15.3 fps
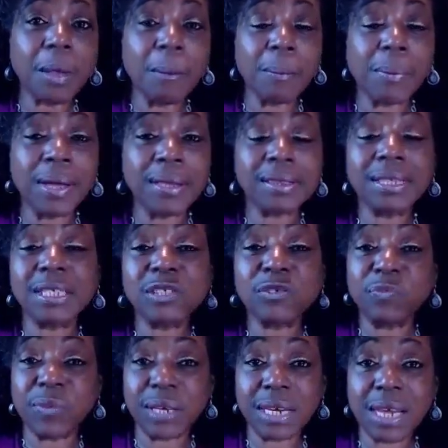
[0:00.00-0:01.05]
but this
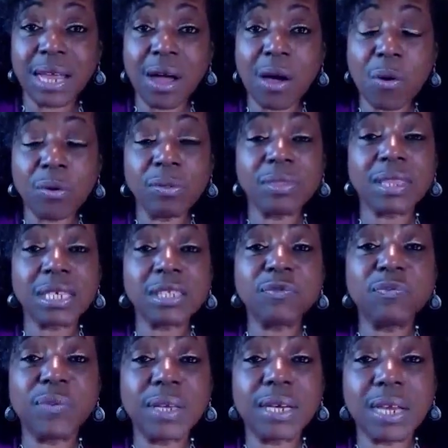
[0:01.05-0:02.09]
video this
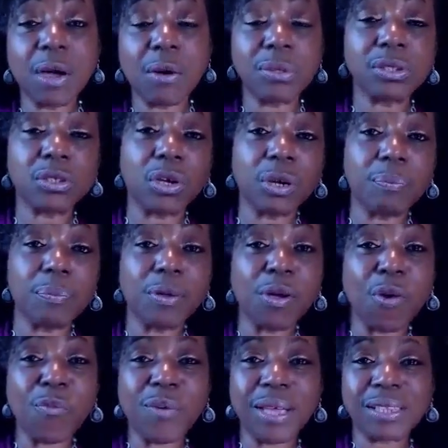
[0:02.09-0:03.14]
video is going to be
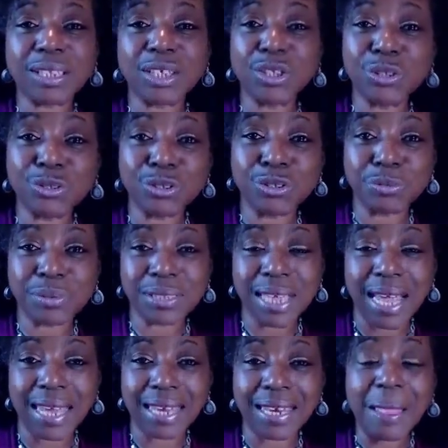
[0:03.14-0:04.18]
over at the youtube
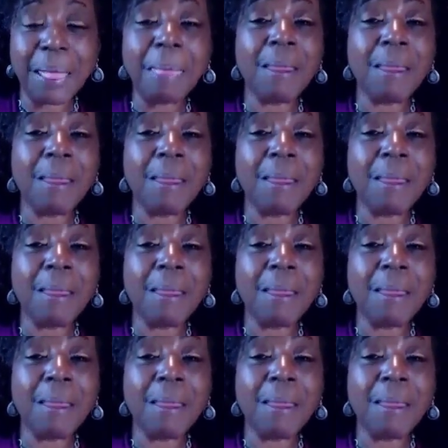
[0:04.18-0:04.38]
site